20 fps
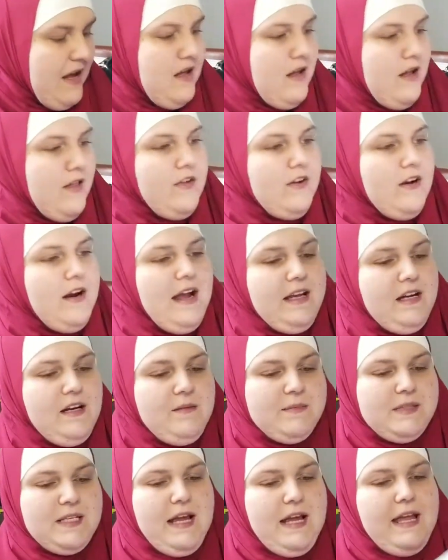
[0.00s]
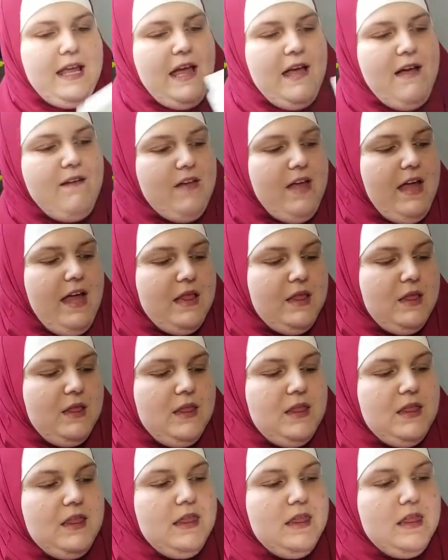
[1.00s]
other items, I have a
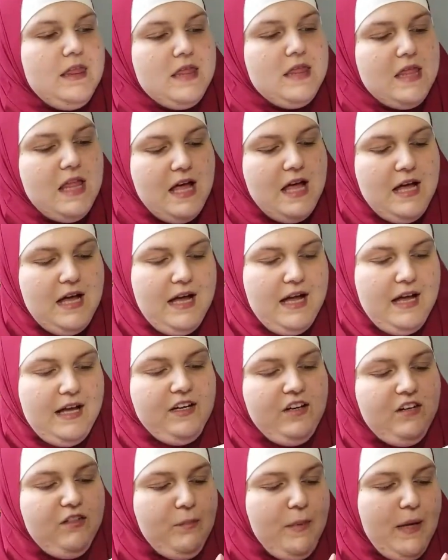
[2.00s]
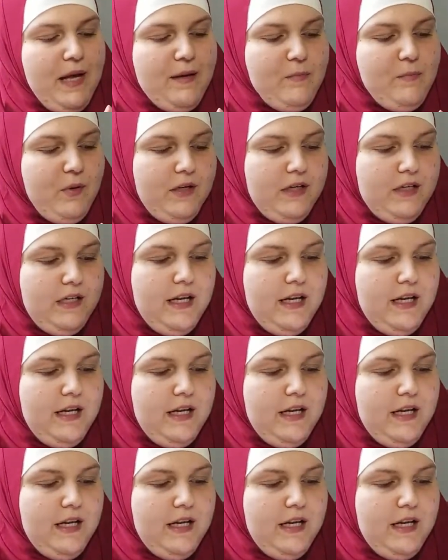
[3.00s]
lot of paper in